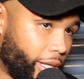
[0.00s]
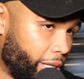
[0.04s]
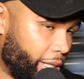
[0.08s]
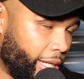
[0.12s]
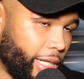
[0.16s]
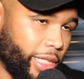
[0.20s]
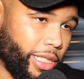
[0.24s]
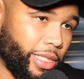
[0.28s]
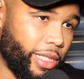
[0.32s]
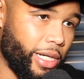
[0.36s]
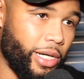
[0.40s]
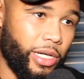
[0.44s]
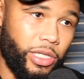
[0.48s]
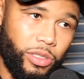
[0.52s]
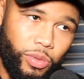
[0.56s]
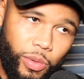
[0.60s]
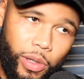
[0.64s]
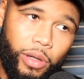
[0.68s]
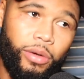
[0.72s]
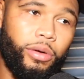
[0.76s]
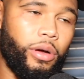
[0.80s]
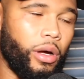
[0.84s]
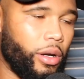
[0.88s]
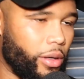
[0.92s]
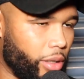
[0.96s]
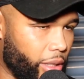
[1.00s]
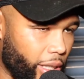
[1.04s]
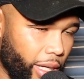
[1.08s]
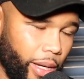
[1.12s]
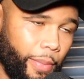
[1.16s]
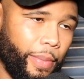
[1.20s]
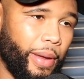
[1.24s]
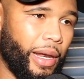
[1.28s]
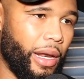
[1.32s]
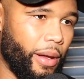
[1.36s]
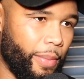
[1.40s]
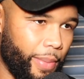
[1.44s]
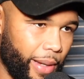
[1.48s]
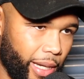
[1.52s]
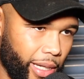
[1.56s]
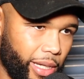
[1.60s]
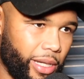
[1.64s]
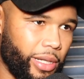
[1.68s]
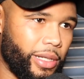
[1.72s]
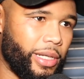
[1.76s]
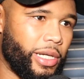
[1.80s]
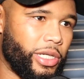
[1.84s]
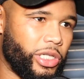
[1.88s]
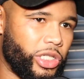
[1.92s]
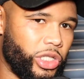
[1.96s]
Conditioning as well, got to get a bit of better
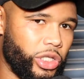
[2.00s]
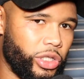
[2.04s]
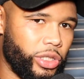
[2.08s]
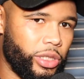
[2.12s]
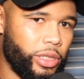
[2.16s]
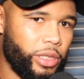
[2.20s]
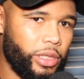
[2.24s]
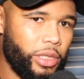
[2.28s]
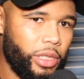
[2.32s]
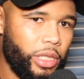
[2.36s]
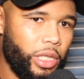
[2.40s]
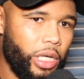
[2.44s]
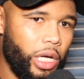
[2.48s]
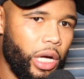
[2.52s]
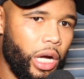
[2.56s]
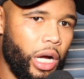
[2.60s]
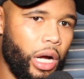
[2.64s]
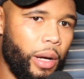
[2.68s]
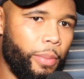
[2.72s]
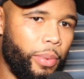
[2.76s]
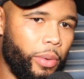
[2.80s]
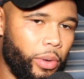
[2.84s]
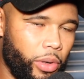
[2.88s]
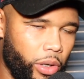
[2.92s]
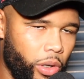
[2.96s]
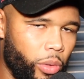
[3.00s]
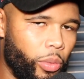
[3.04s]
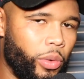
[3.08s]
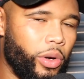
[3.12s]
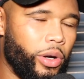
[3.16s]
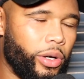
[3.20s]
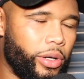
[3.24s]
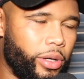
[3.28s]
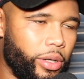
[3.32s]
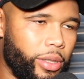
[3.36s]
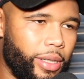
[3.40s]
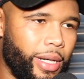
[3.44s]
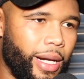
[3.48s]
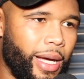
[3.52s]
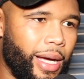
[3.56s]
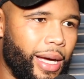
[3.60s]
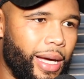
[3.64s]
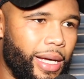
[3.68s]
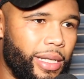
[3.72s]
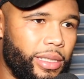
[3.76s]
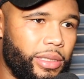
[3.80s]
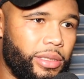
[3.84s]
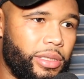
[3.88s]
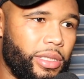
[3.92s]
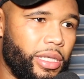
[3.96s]
condition, but we're going to work on
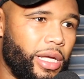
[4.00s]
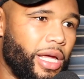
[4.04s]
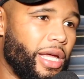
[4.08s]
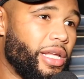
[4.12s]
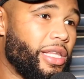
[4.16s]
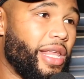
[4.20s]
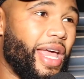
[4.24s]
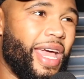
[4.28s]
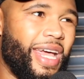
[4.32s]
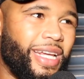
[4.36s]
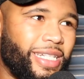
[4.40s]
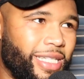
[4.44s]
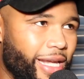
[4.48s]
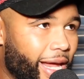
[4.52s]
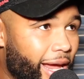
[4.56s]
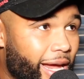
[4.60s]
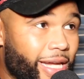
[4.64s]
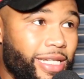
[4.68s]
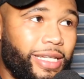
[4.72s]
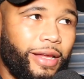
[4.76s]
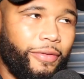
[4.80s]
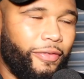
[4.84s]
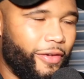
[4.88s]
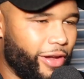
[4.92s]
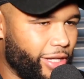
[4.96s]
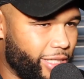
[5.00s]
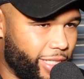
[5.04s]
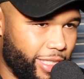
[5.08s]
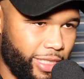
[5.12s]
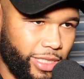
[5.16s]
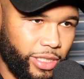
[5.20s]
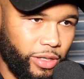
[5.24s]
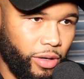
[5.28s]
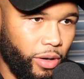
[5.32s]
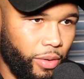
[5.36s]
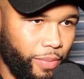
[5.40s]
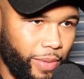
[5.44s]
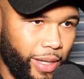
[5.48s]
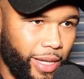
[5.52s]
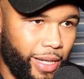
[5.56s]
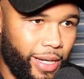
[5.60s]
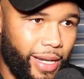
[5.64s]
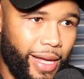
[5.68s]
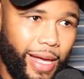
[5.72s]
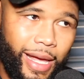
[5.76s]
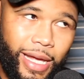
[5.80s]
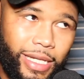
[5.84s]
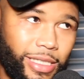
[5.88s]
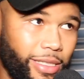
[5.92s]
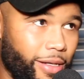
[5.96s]
that, and easy fixes, you know what I mean?
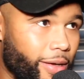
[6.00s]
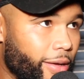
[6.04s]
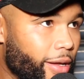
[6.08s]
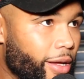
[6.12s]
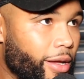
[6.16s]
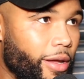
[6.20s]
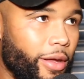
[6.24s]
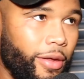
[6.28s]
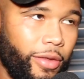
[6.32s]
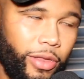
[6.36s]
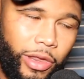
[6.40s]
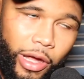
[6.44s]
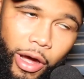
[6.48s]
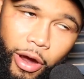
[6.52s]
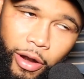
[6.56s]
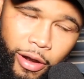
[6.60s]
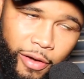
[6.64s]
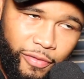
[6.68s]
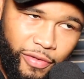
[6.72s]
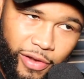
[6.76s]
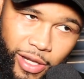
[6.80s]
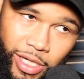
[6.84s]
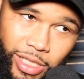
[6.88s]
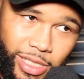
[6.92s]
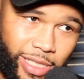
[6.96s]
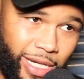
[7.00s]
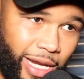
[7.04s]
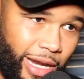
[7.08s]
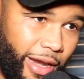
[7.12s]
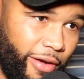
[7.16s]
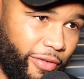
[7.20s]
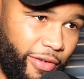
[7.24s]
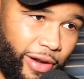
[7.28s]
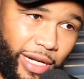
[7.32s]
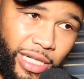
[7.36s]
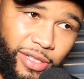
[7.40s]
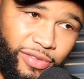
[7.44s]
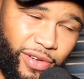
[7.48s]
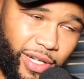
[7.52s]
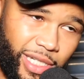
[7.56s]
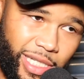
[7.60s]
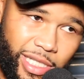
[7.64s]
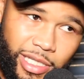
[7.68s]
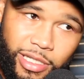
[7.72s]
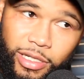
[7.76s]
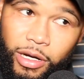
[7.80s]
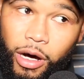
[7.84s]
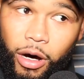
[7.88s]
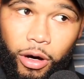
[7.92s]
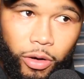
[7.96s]
The only thing that's needed for these
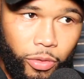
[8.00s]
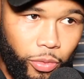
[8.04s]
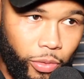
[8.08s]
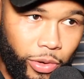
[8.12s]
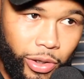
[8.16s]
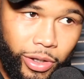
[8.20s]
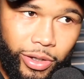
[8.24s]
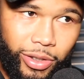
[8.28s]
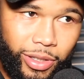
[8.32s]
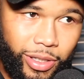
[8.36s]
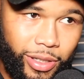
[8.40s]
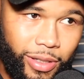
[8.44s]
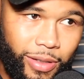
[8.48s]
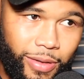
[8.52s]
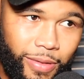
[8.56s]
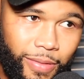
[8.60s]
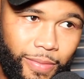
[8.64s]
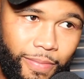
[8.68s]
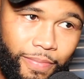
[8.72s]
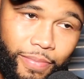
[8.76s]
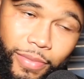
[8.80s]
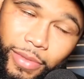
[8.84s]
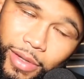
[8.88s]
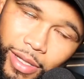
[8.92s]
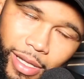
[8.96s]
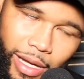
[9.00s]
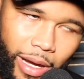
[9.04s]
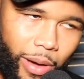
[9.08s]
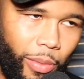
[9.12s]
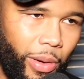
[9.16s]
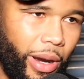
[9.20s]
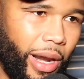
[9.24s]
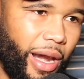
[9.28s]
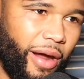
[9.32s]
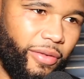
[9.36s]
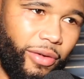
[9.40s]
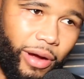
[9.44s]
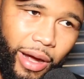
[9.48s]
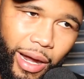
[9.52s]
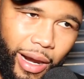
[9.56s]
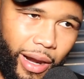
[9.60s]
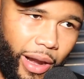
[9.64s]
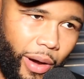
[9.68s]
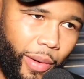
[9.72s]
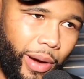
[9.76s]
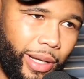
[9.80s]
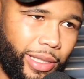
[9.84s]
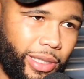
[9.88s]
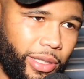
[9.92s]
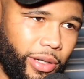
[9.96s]
fixes is hard work. And I
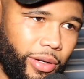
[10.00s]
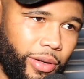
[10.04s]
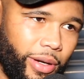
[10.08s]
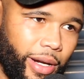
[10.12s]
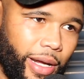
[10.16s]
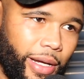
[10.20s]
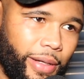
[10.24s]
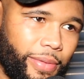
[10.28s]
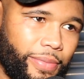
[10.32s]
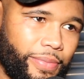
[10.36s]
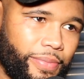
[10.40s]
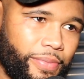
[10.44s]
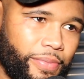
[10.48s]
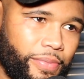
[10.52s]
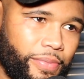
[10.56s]
know how to do that.